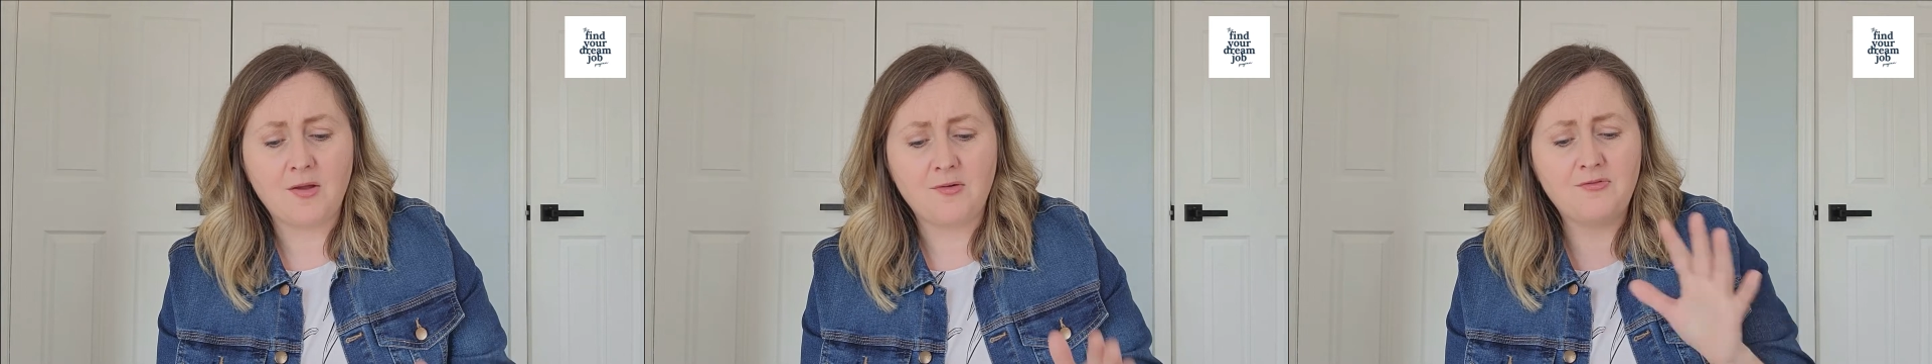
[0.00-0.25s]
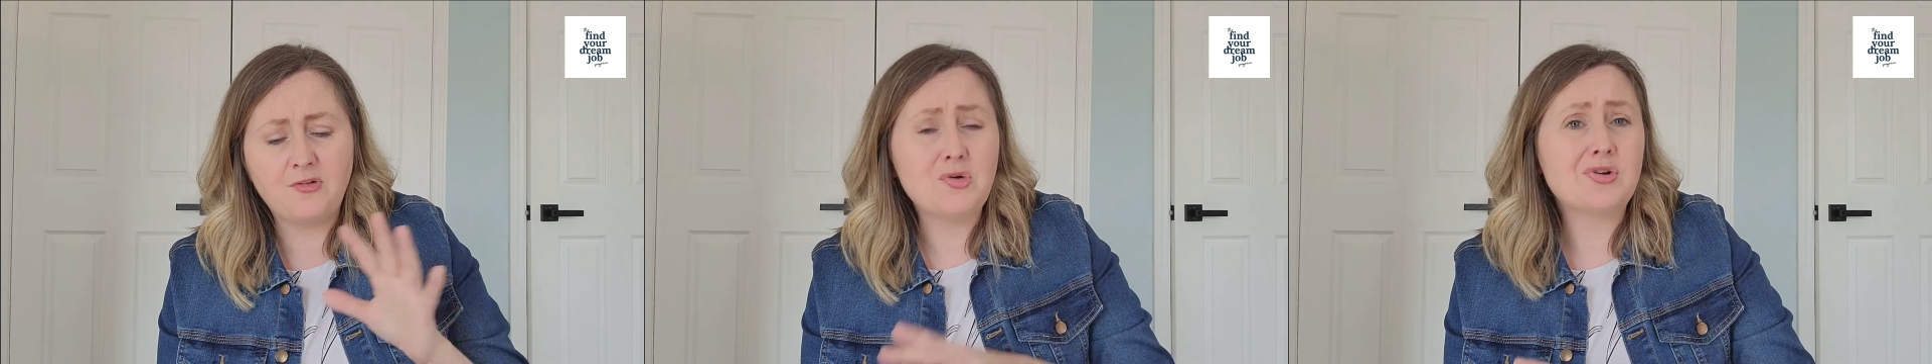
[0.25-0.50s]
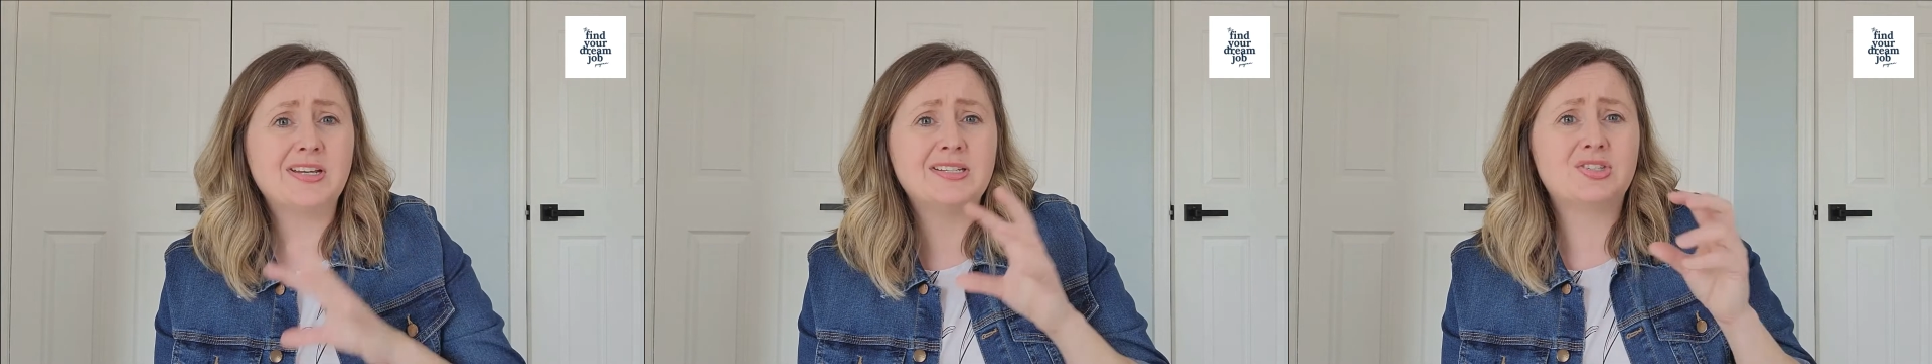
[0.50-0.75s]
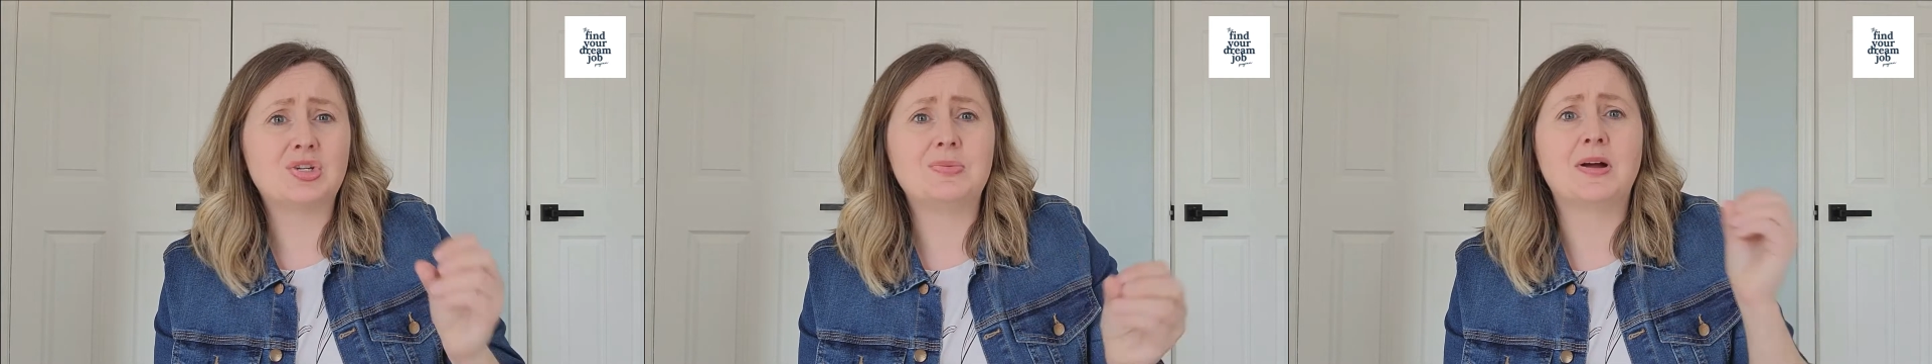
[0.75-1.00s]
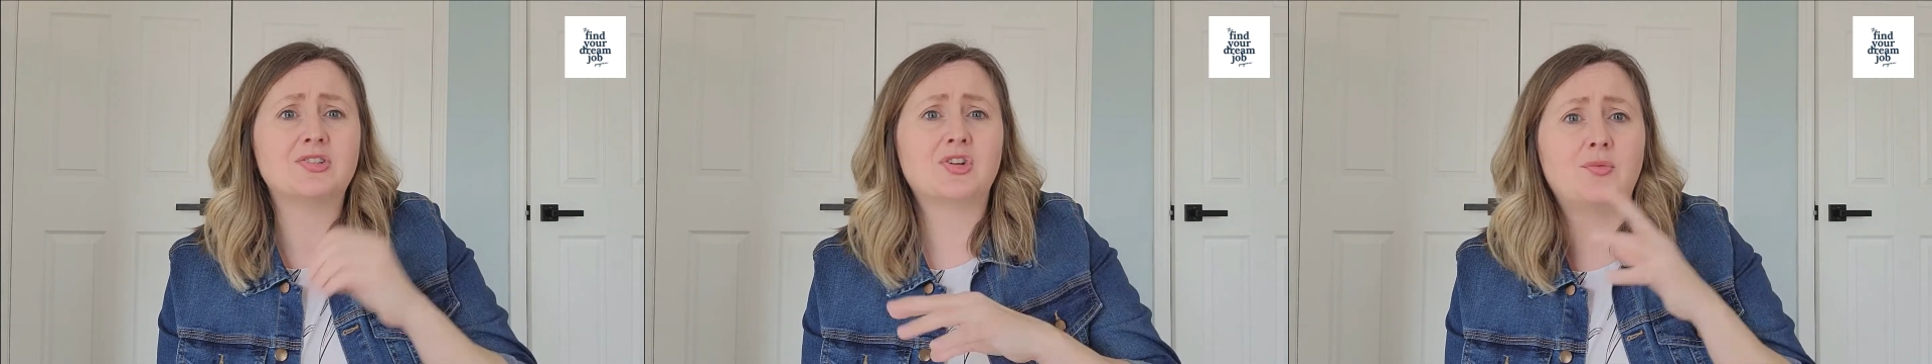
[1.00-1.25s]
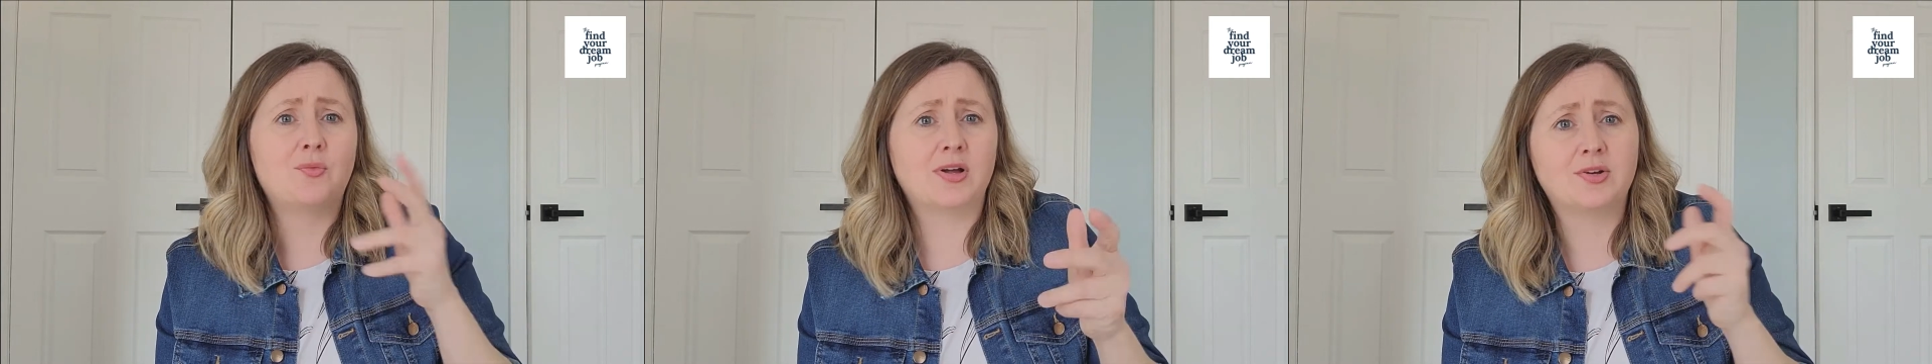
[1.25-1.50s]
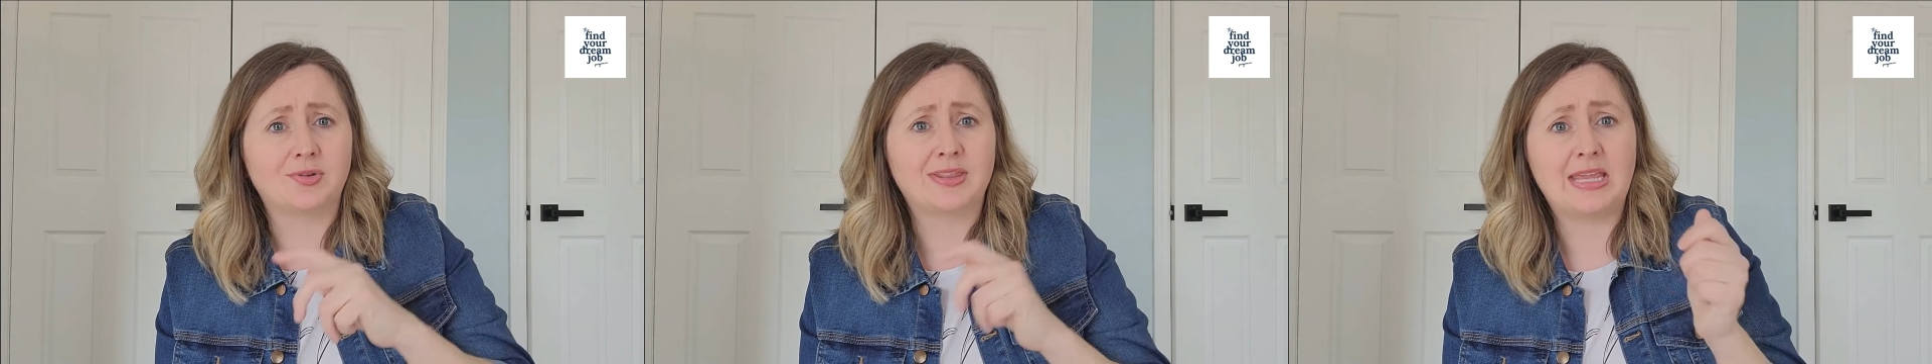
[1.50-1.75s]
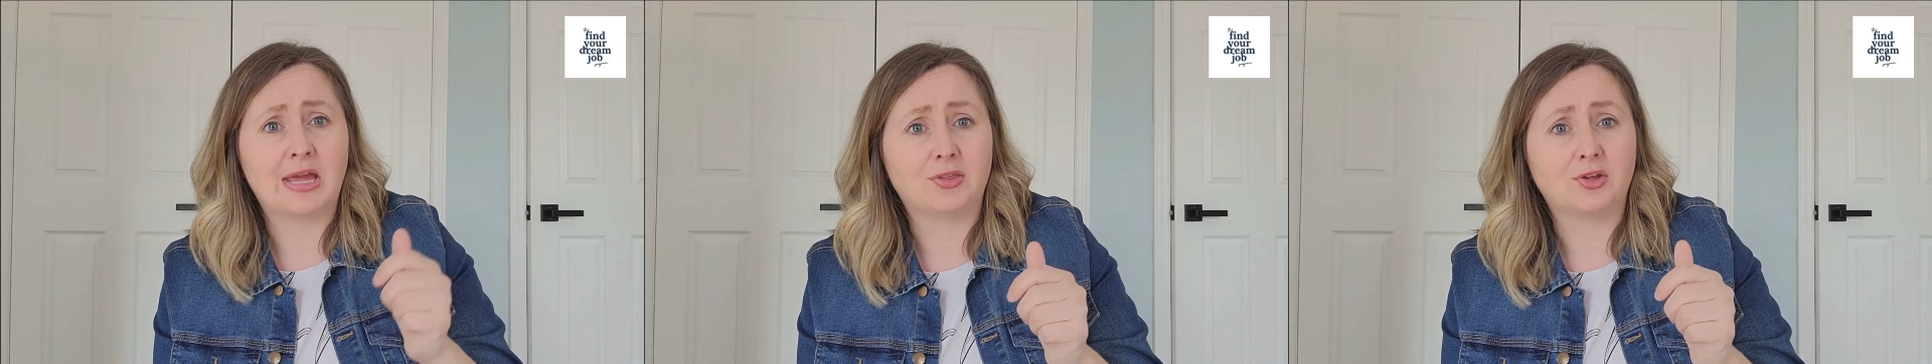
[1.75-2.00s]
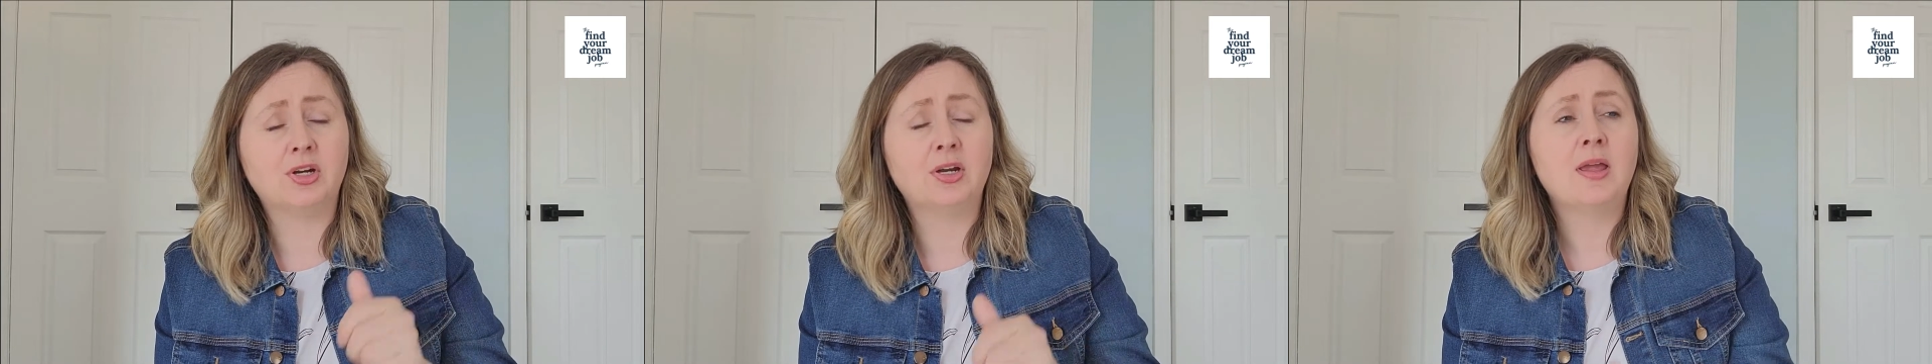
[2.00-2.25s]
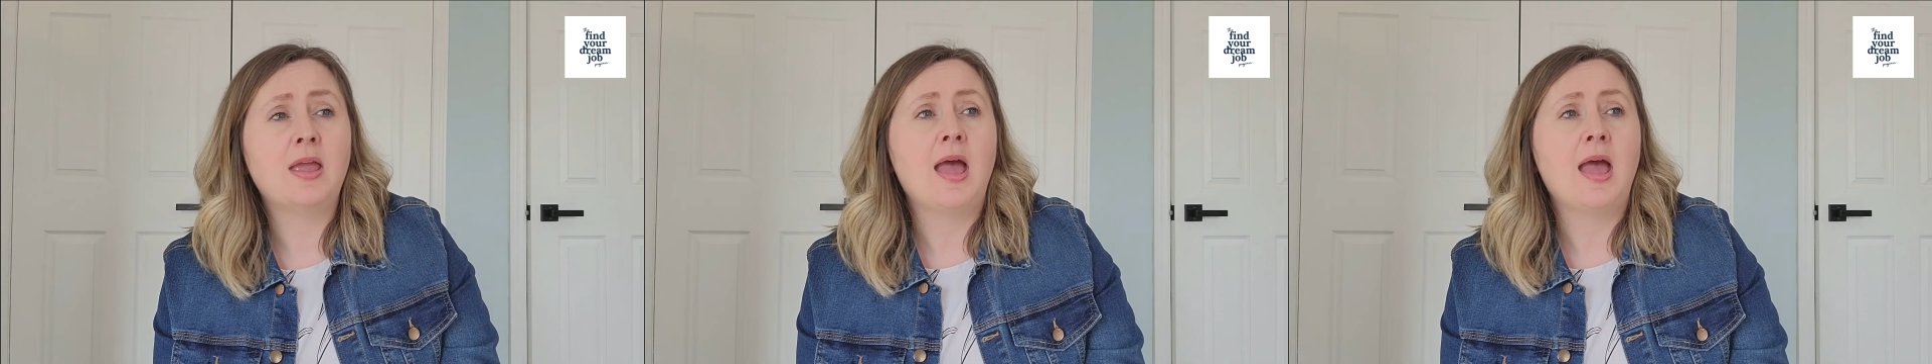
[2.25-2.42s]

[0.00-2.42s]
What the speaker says: focus too much on one or the other.